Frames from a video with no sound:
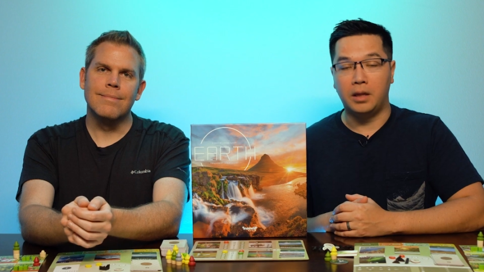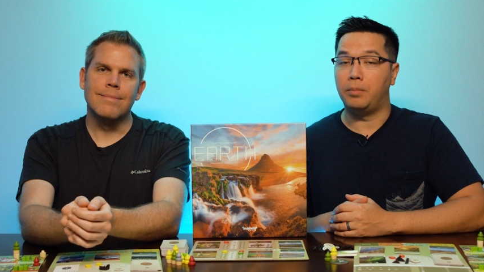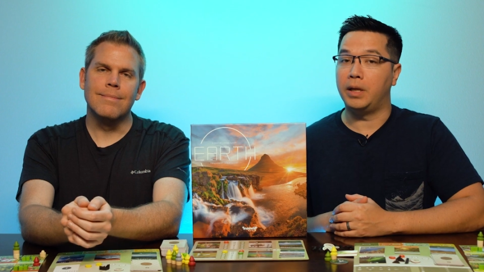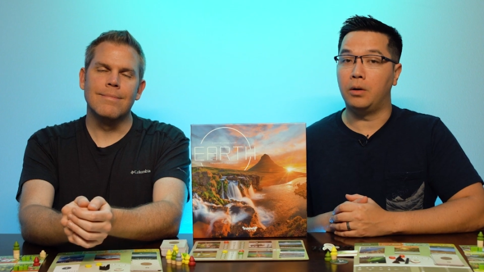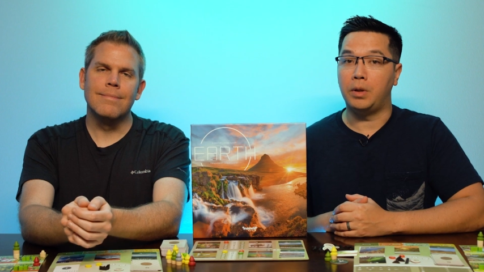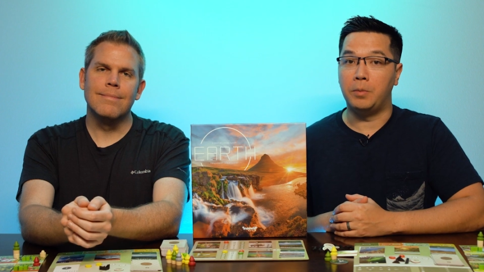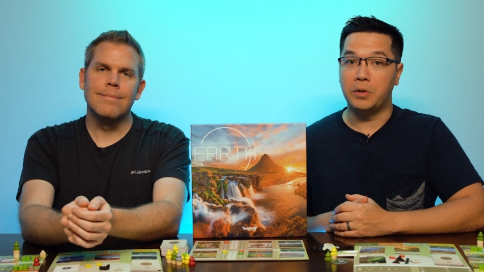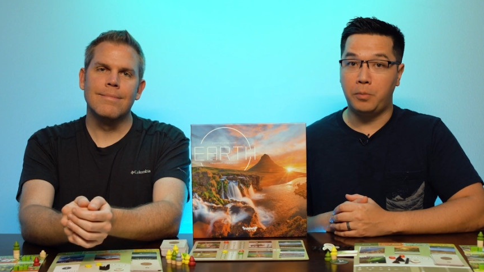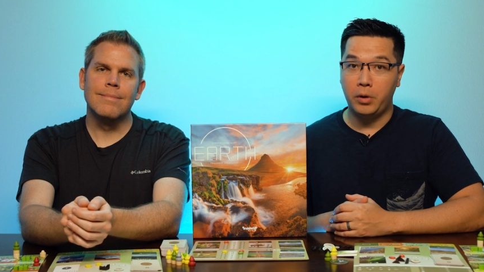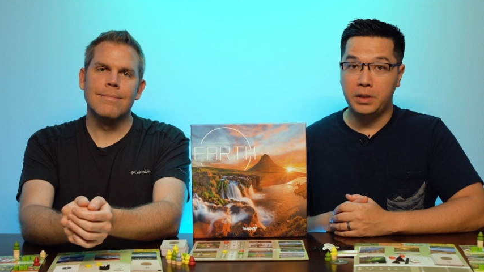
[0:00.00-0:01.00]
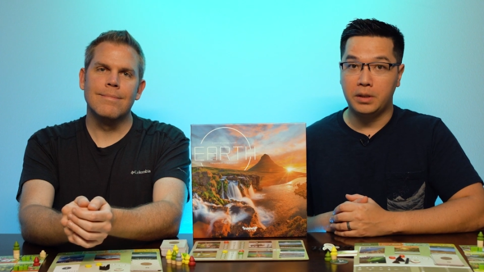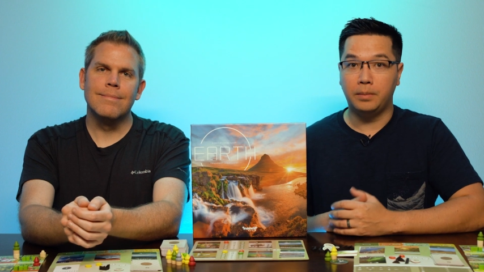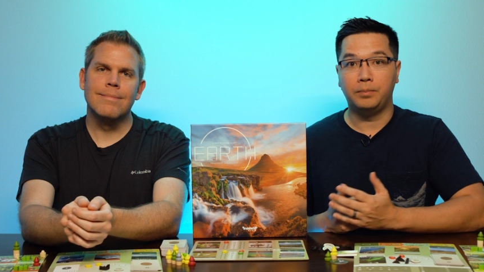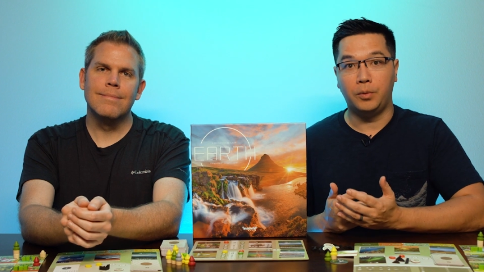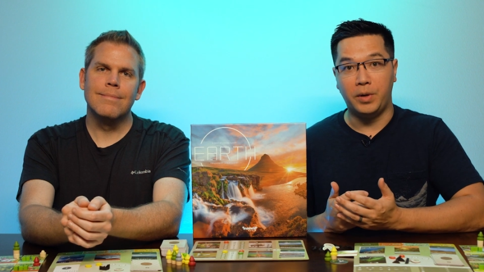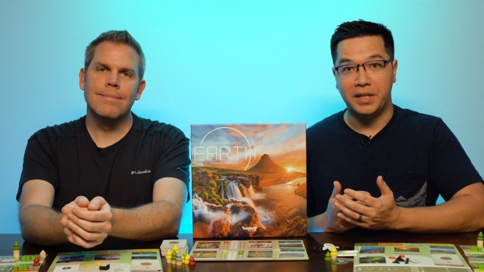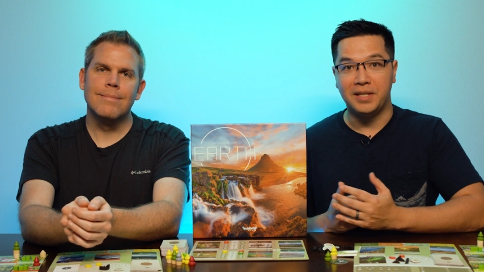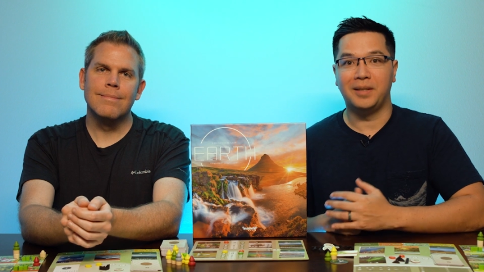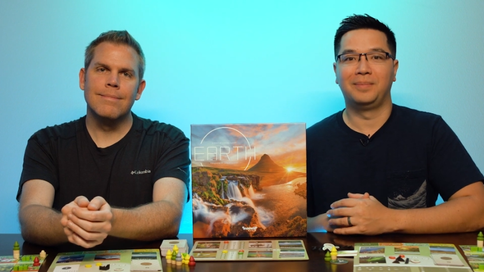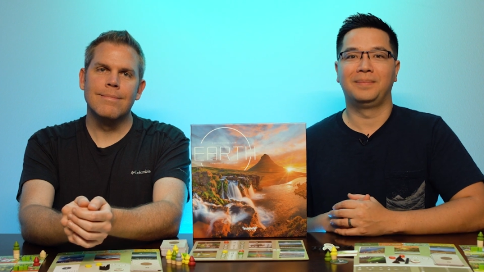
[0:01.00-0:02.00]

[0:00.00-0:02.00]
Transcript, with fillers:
Speaker 1: and the player with the most points wins.